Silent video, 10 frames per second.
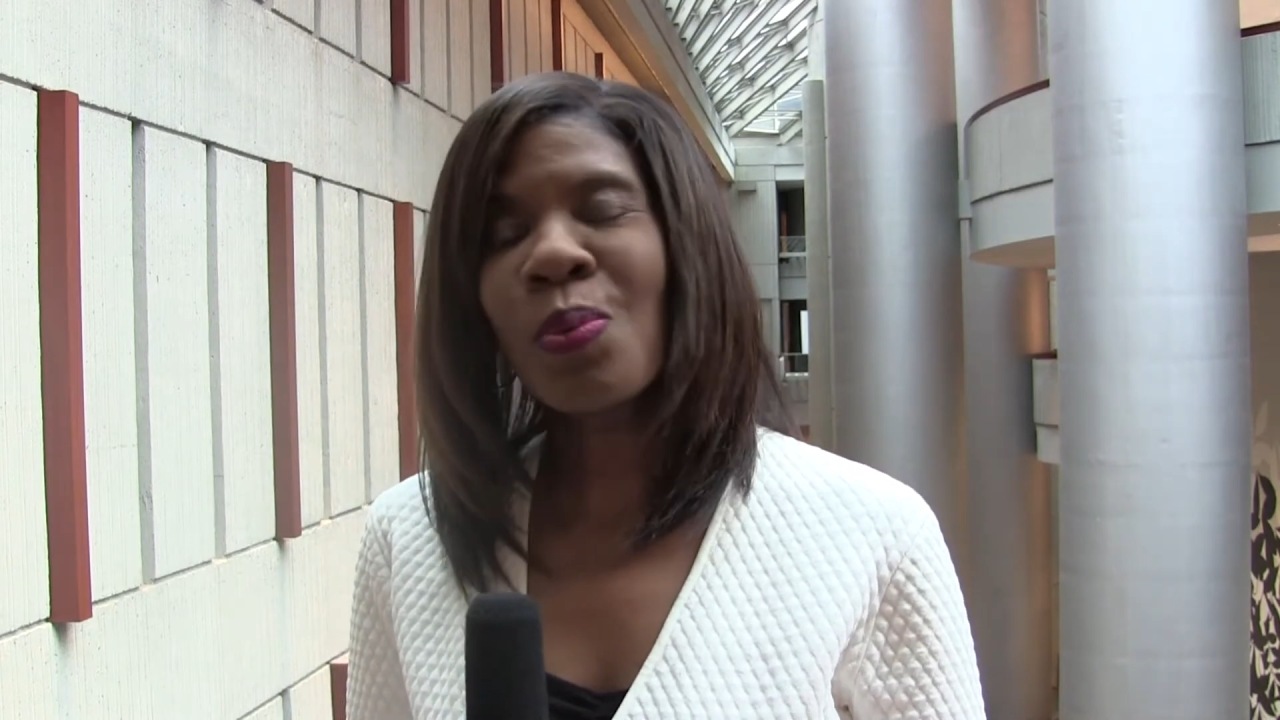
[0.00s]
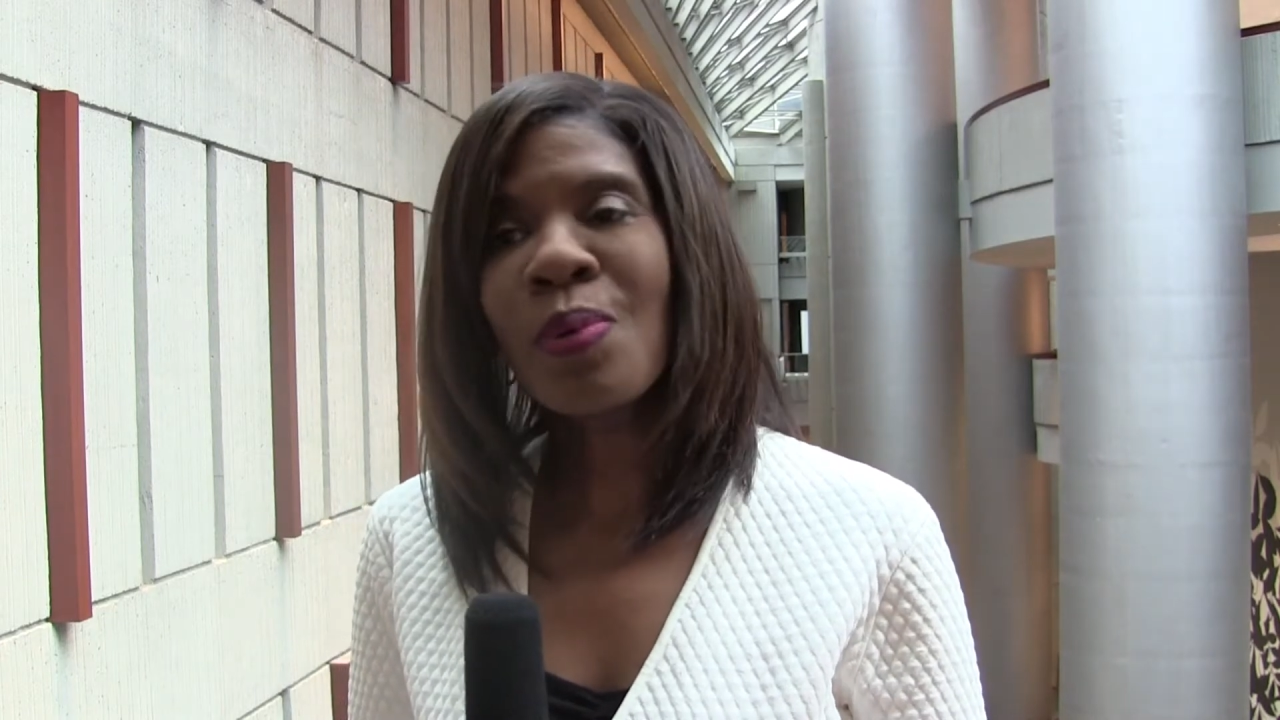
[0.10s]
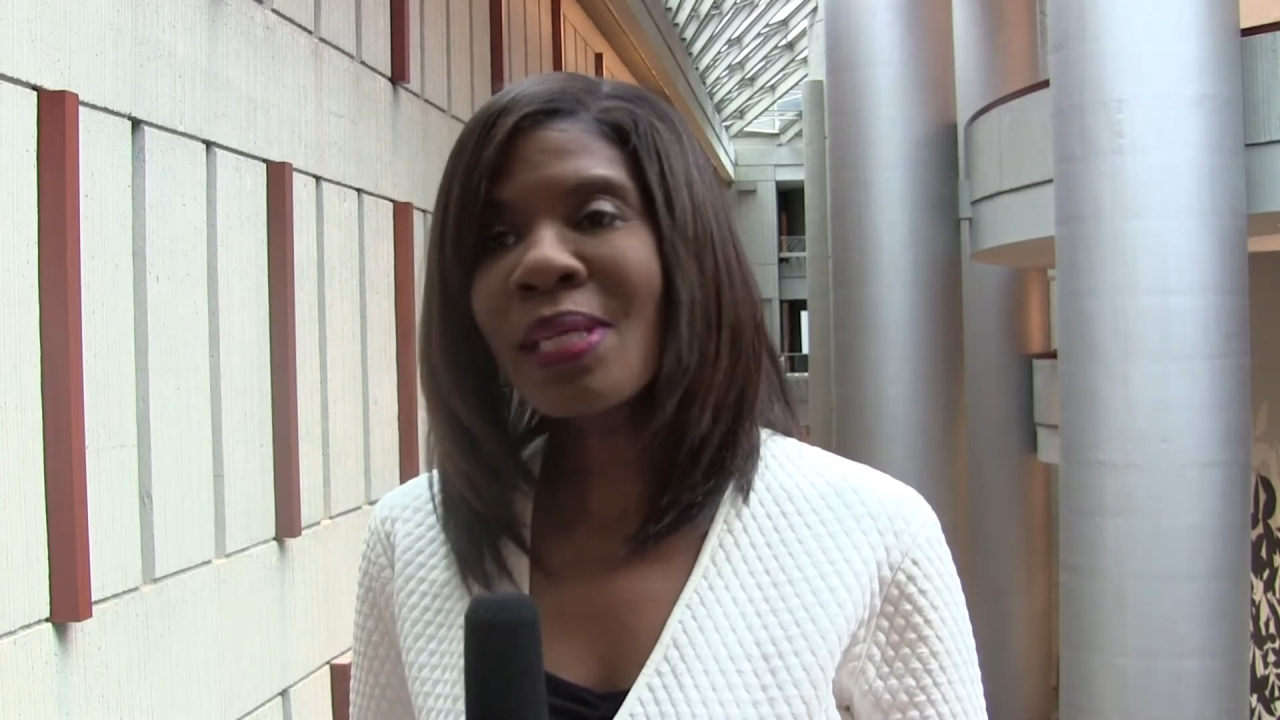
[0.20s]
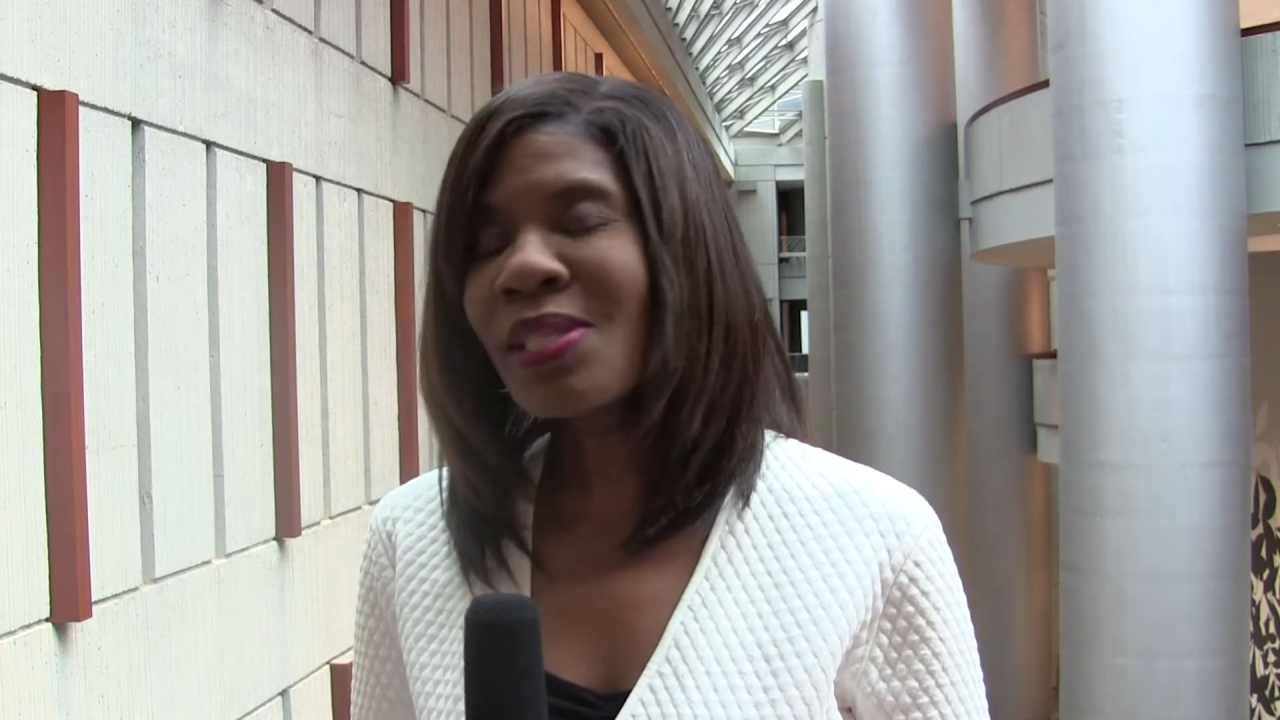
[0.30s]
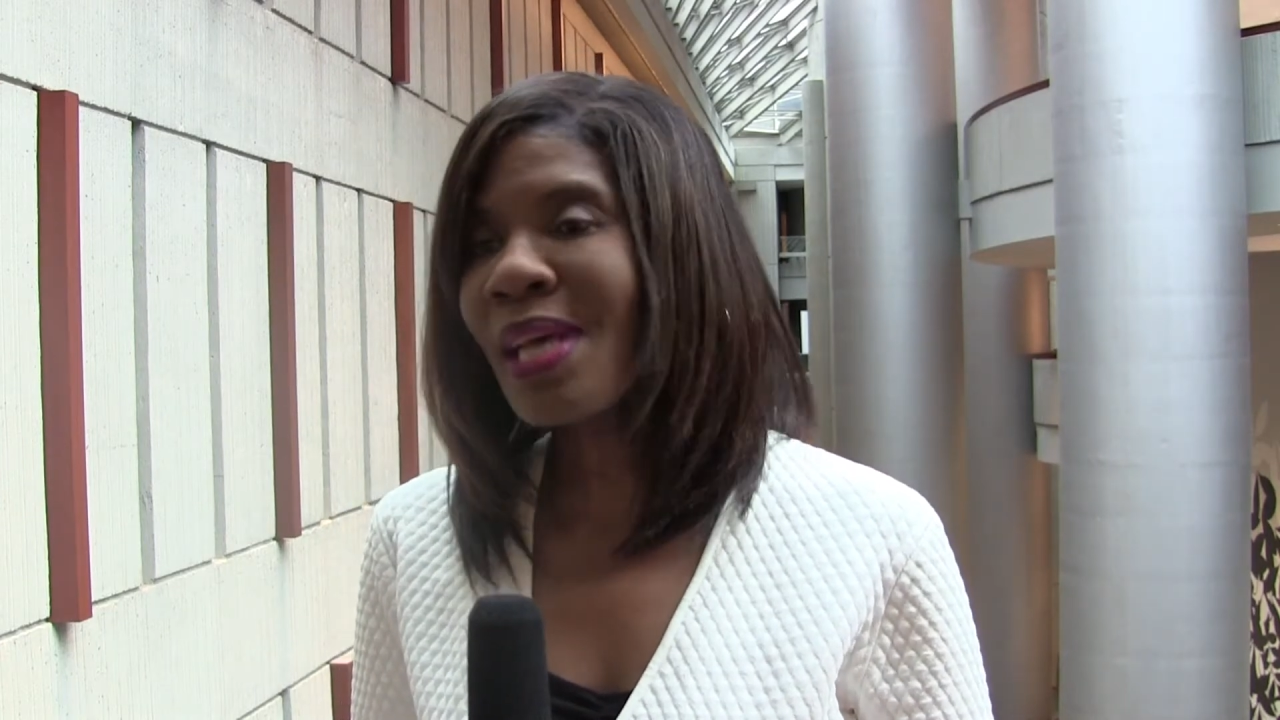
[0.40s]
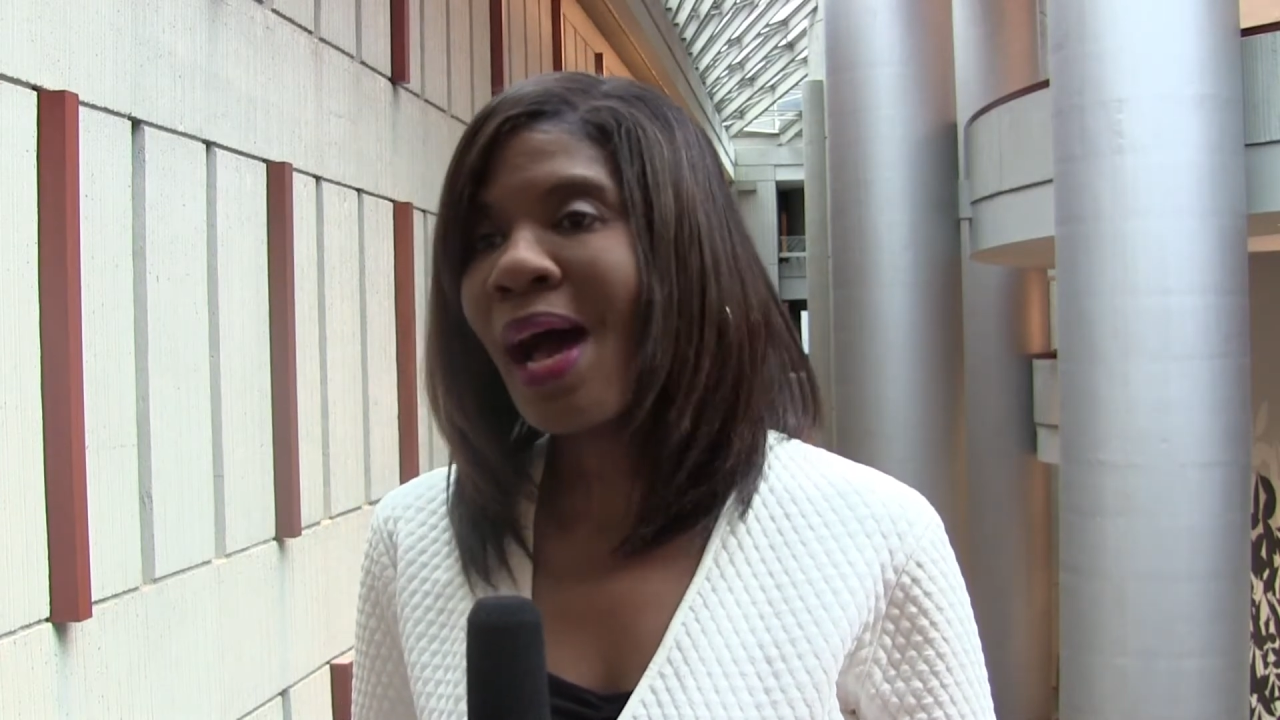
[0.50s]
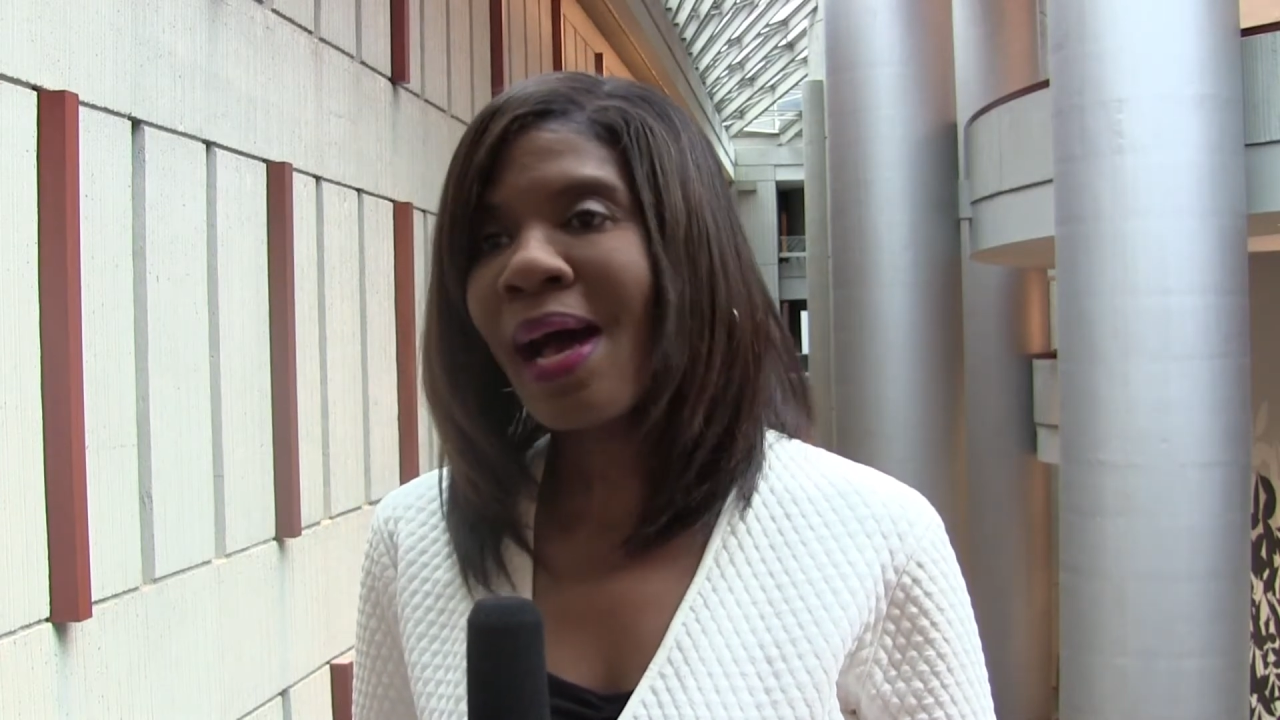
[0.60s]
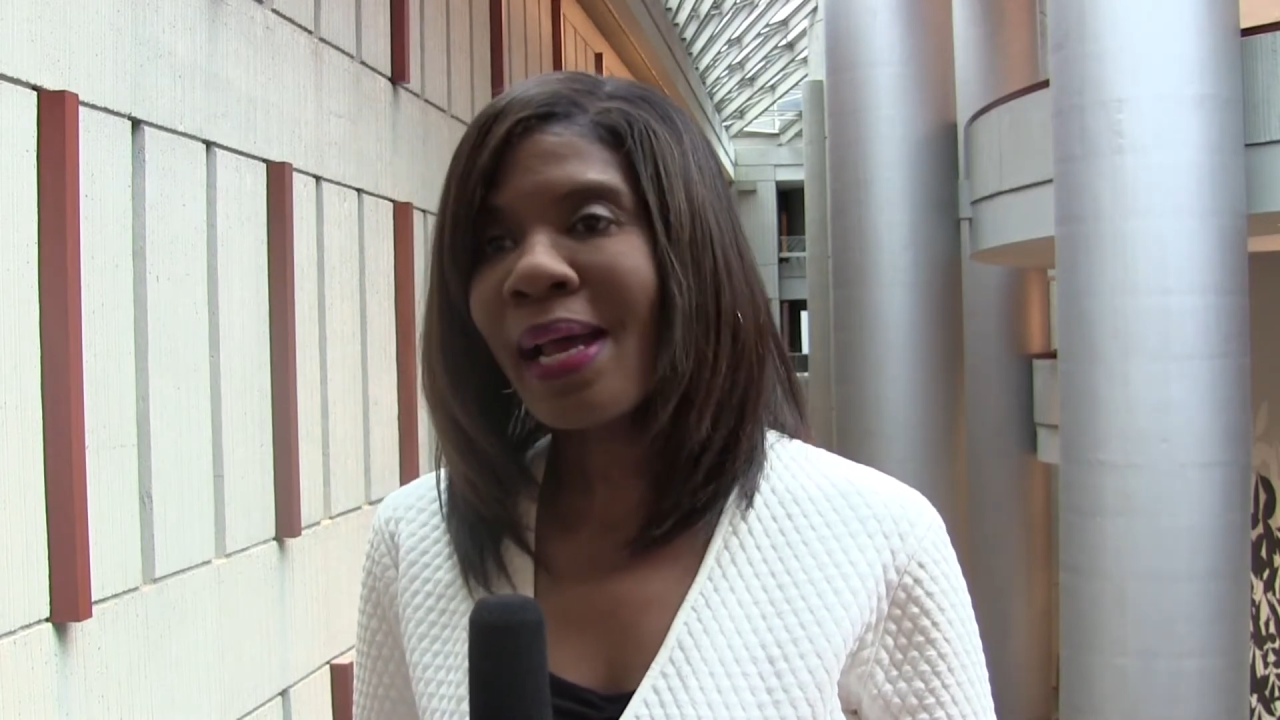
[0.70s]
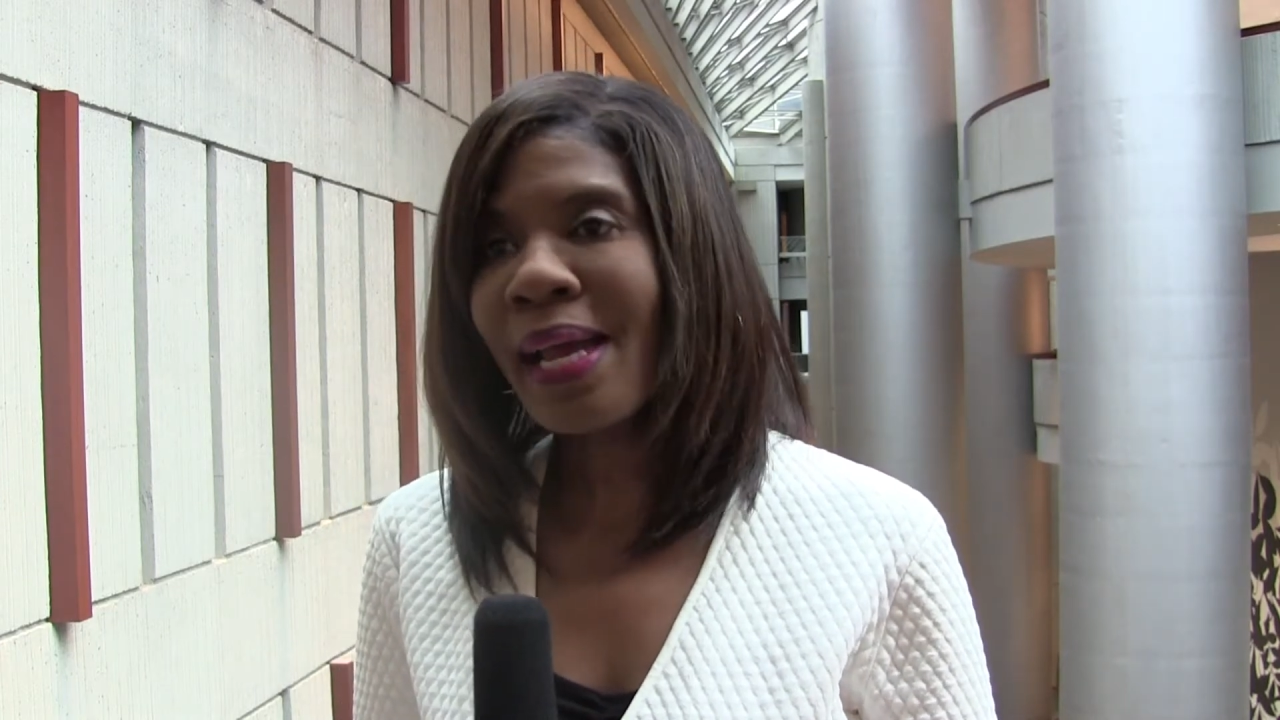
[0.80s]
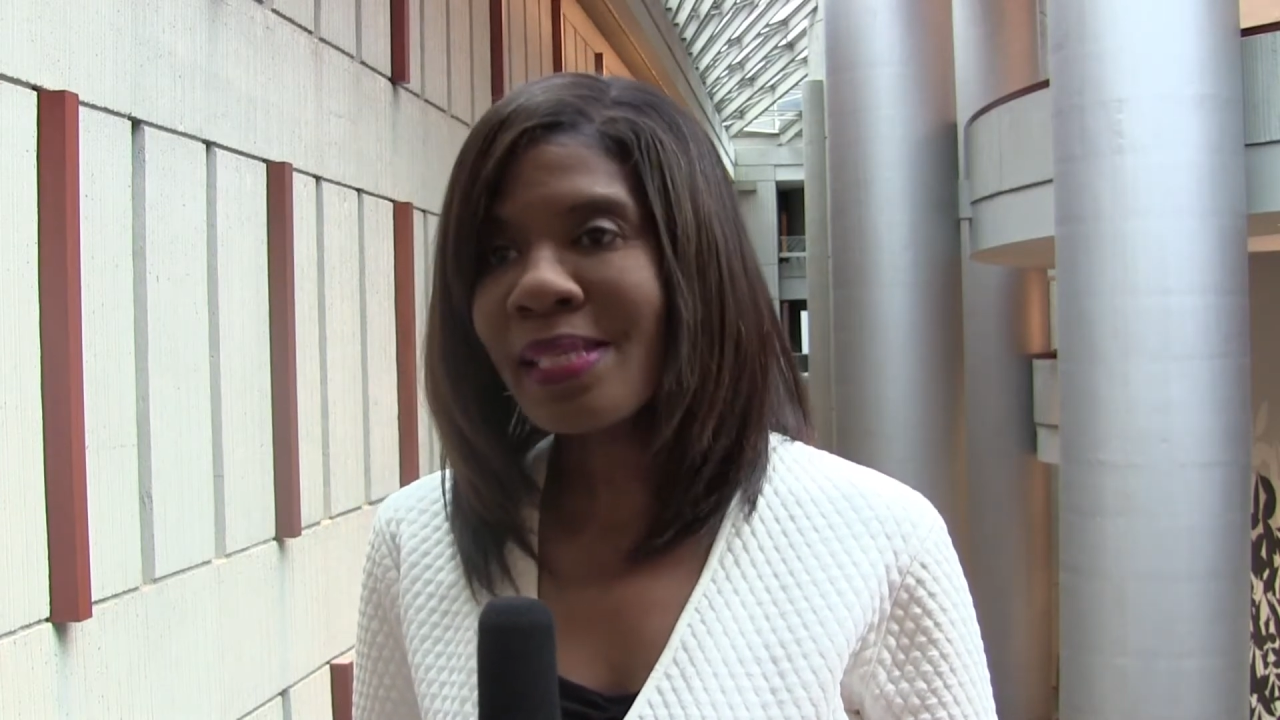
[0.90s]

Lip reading: once I,